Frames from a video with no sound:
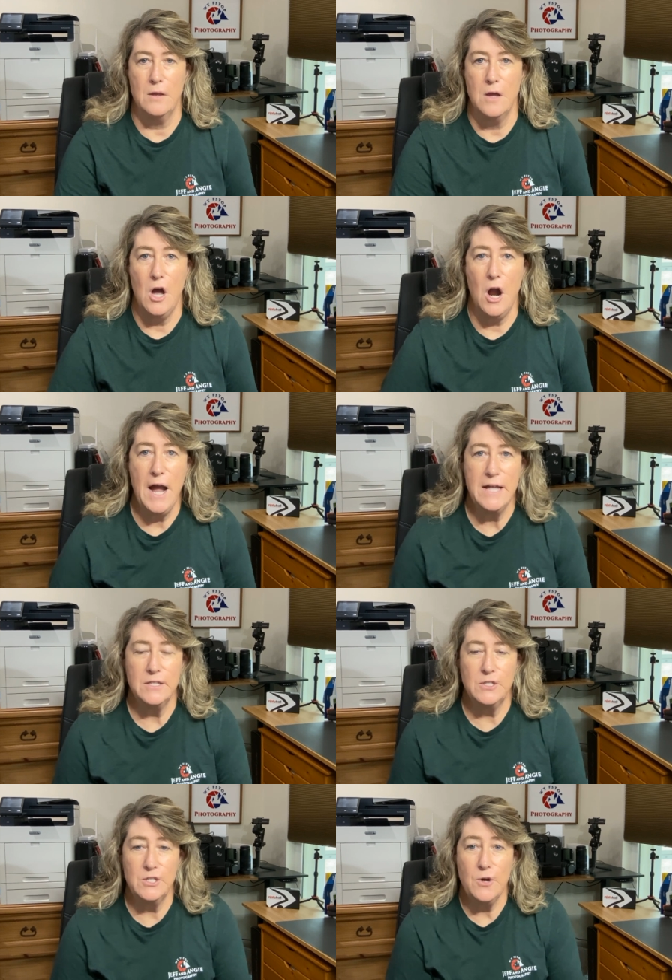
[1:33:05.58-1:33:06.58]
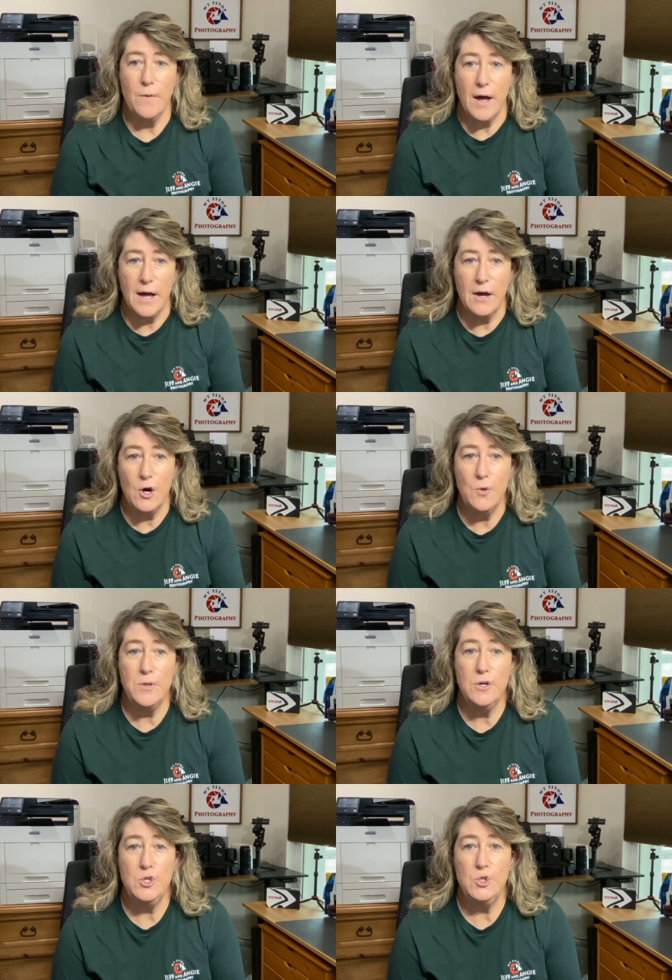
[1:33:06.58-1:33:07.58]
All right, so I hope
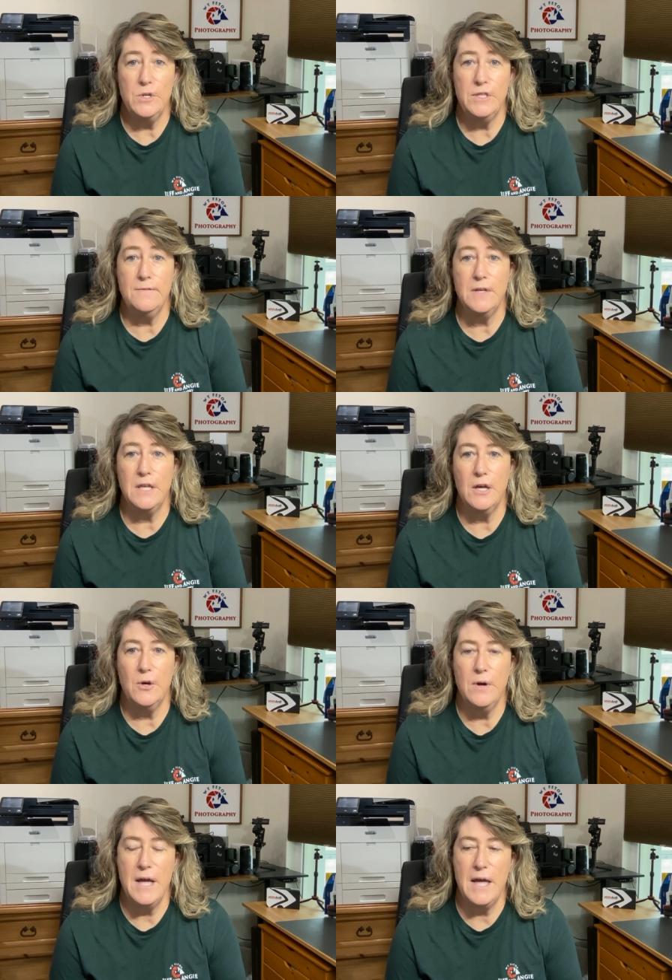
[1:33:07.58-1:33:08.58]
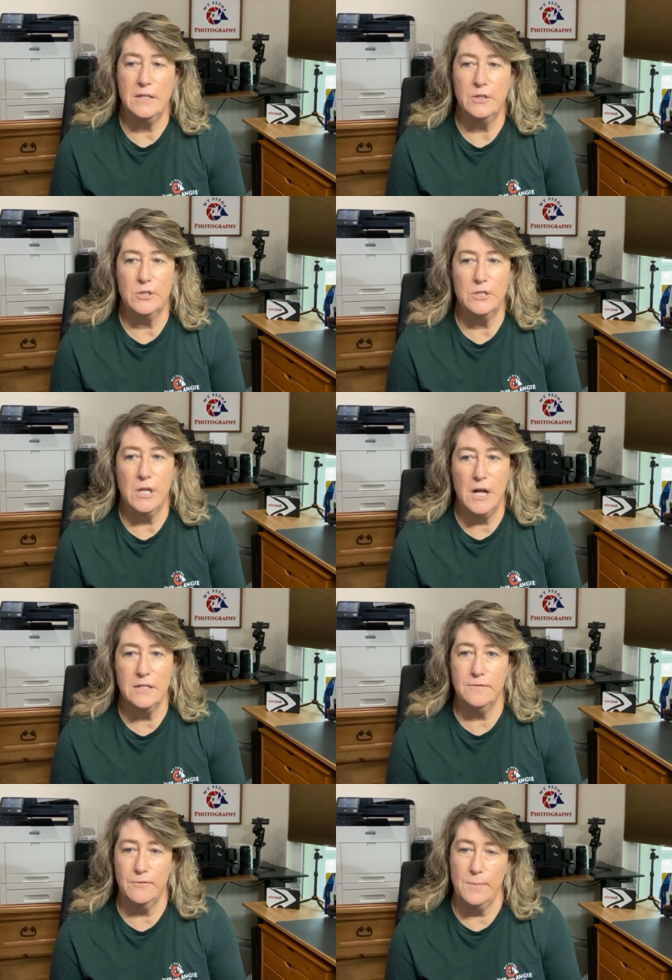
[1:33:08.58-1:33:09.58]
you enjoyed the video and learned lots
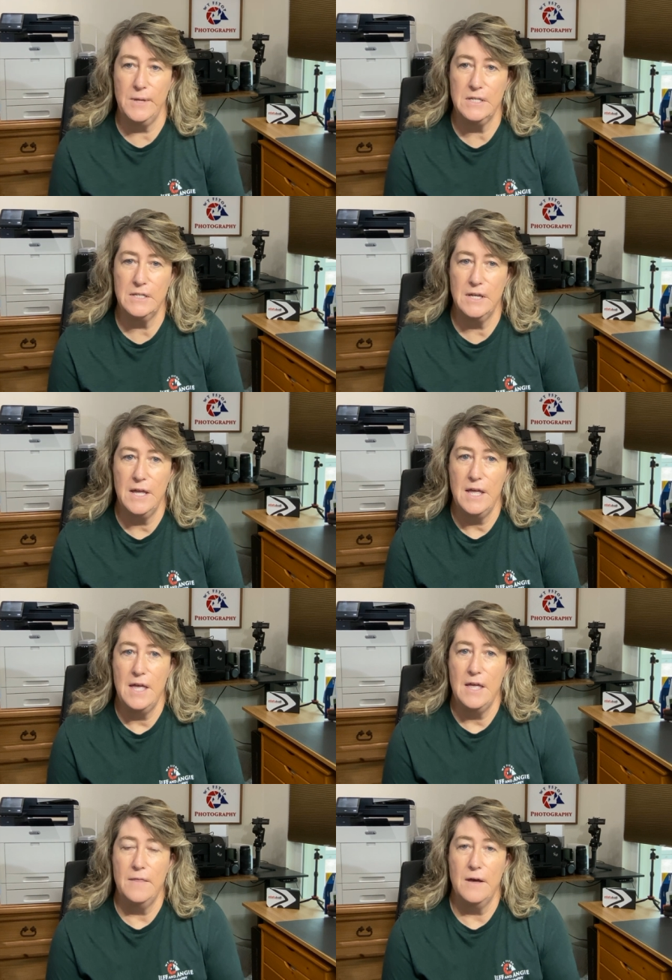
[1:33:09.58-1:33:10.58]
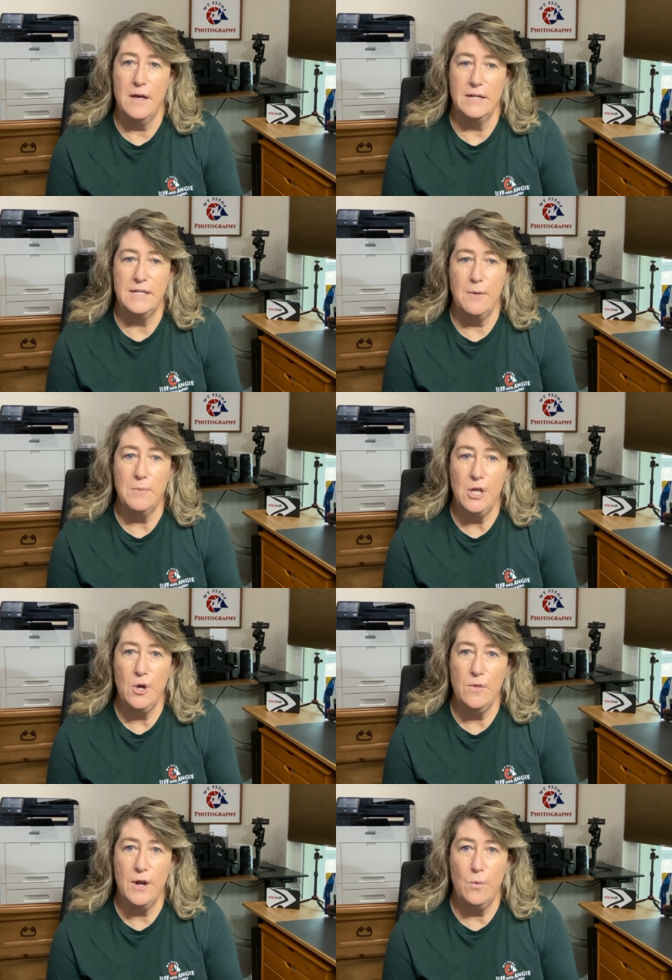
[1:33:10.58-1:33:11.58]
from it. Uh, down below,
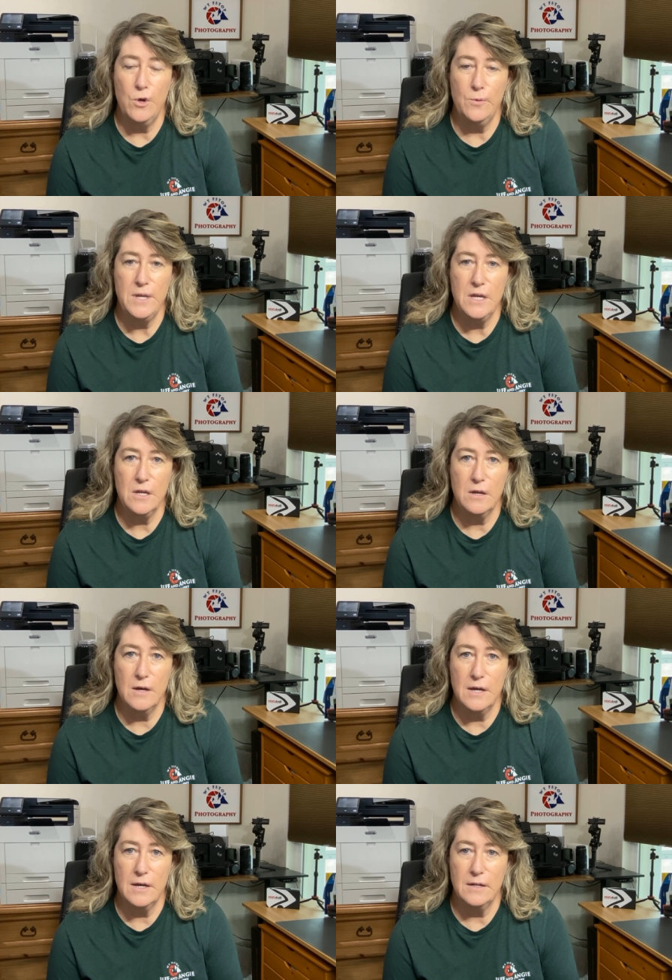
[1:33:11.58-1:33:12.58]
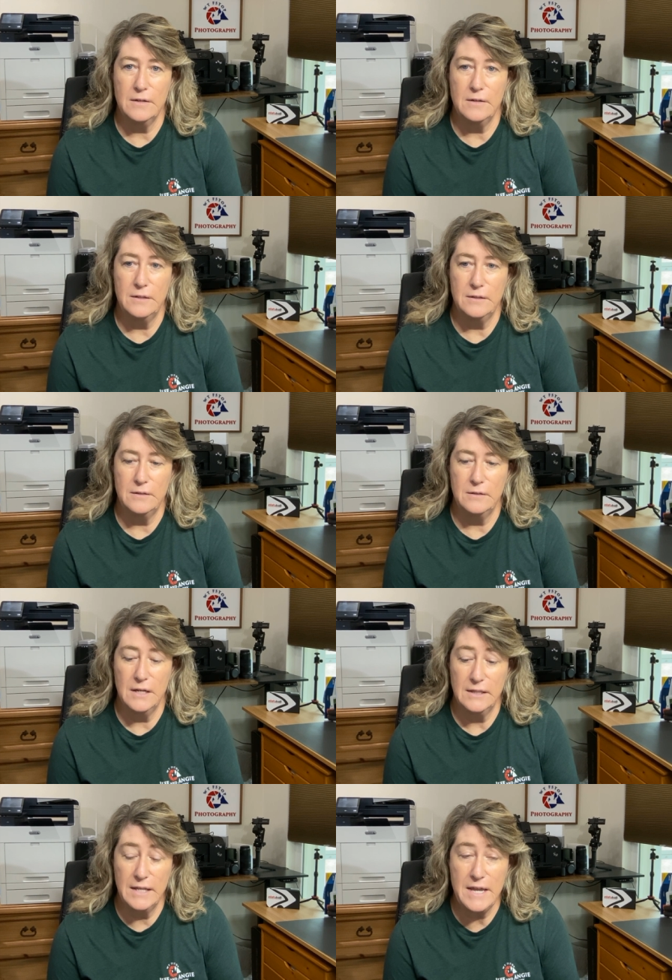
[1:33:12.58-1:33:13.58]
there will be a, uh, a
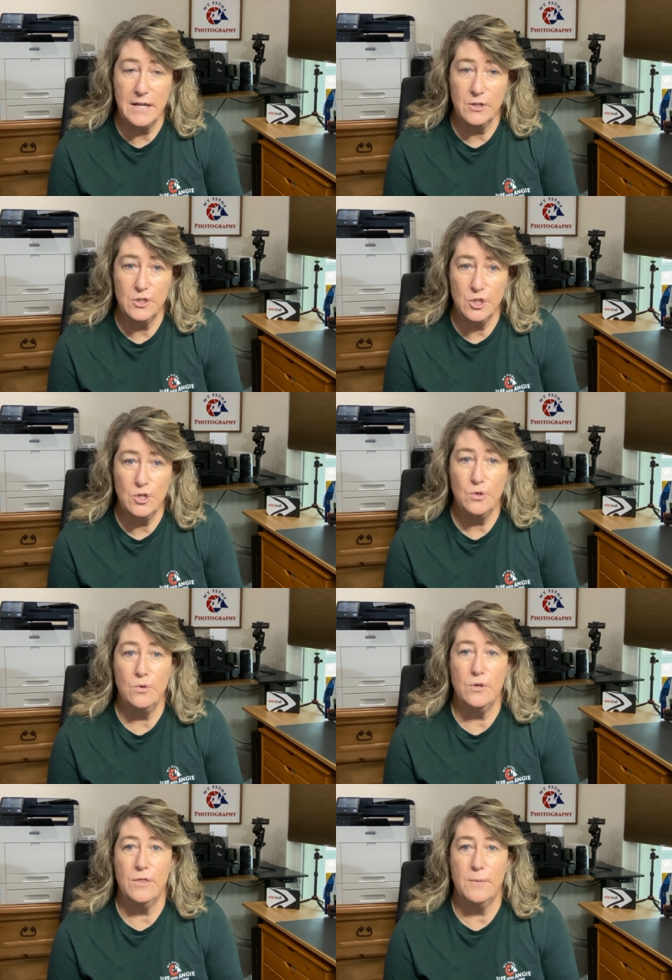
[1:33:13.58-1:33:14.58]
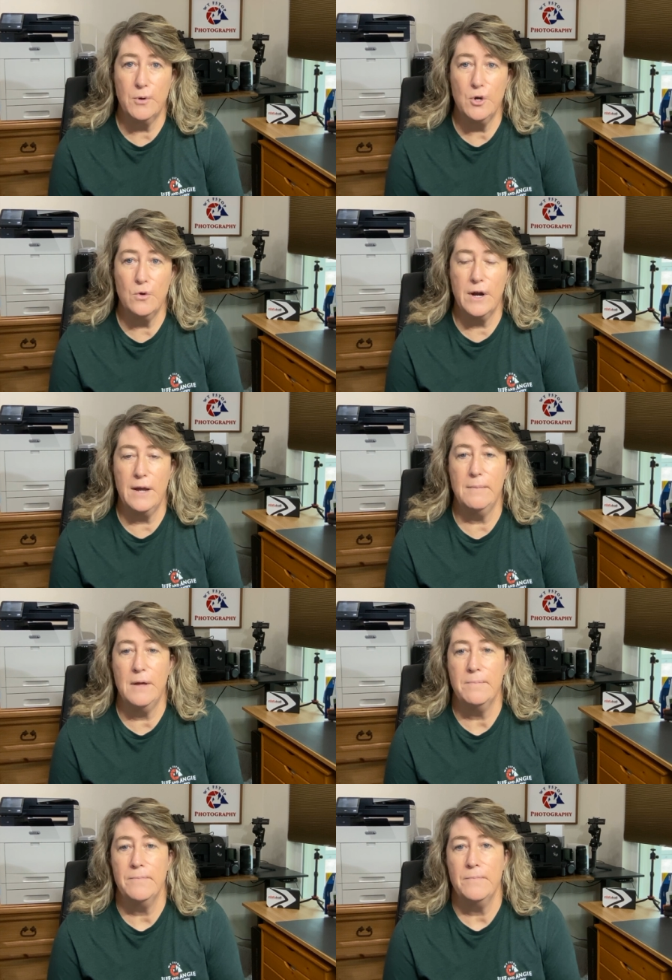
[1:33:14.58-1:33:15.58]
link to the program
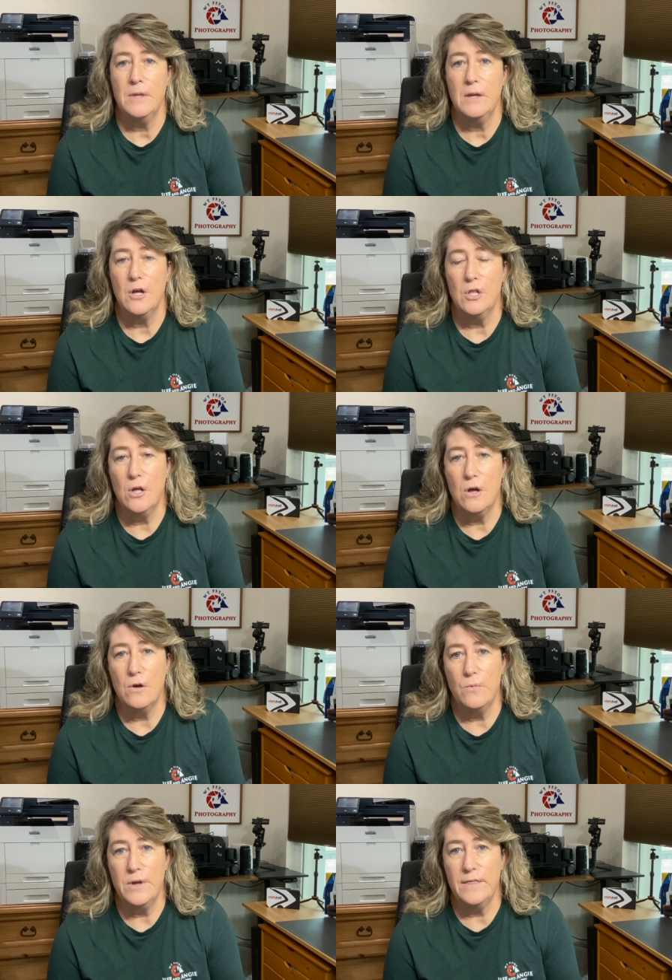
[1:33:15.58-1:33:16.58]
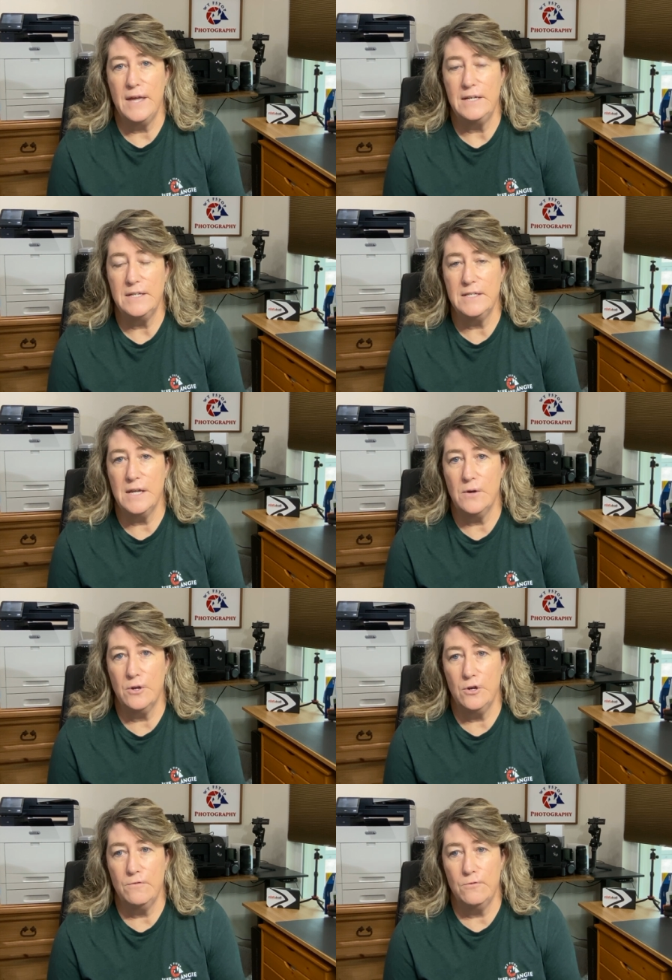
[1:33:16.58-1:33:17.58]
along with a discount
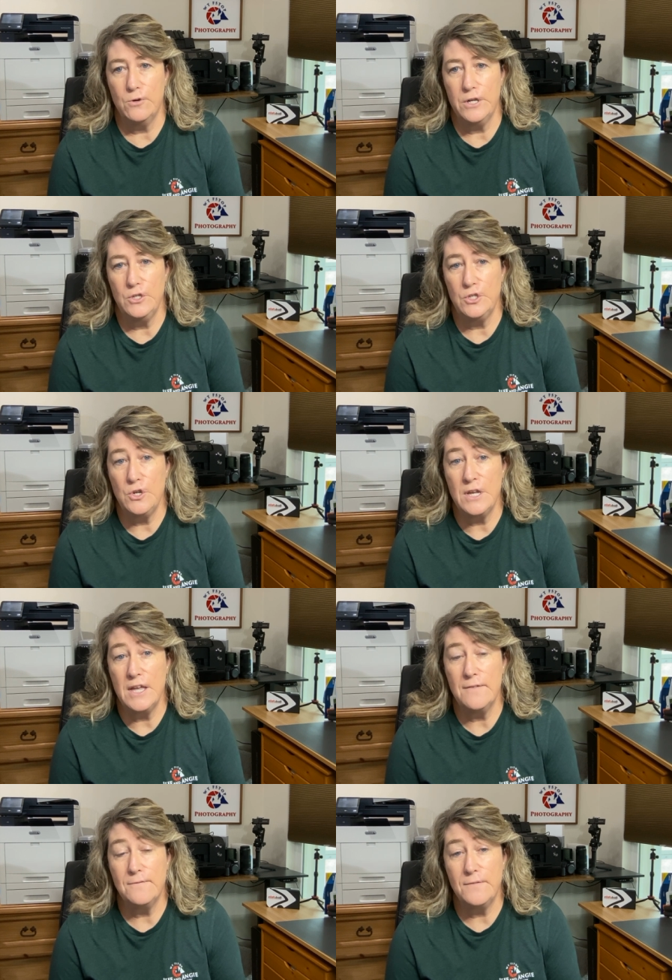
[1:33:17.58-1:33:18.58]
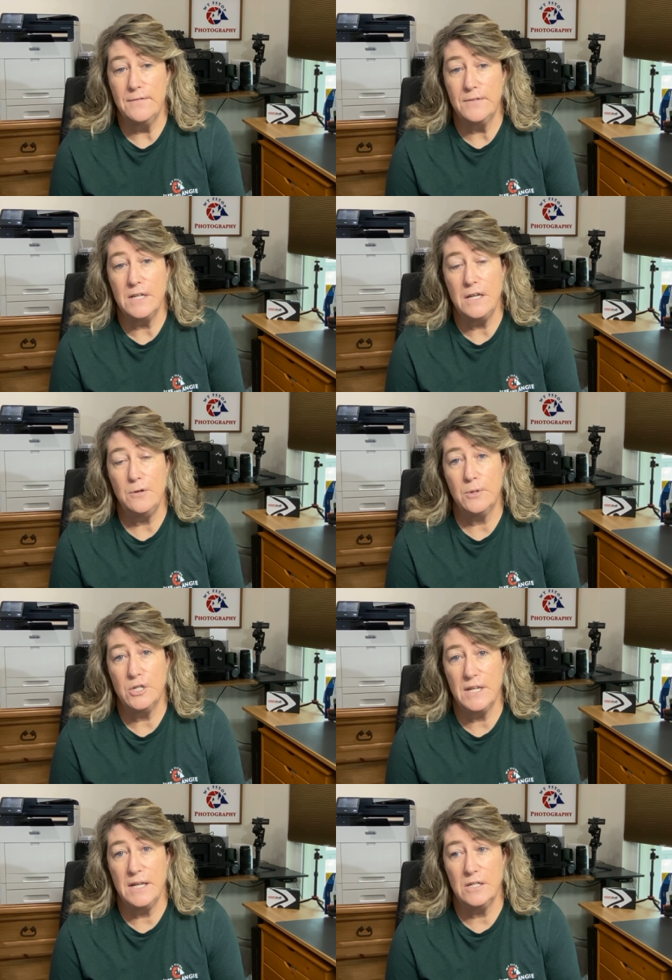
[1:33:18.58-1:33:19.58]
code for you so you can get 15%
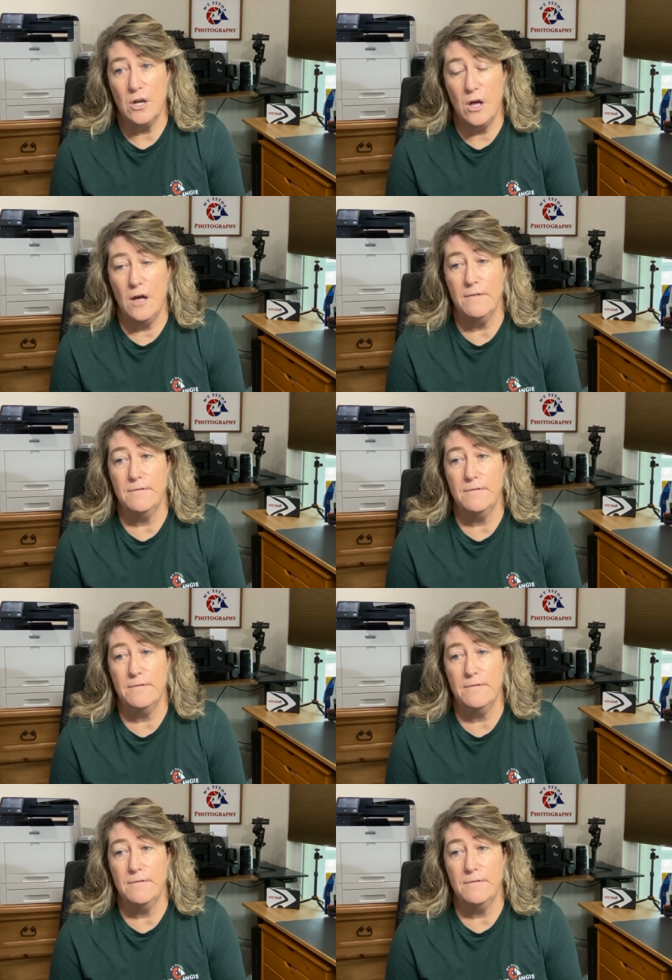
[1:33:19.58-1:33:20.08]
off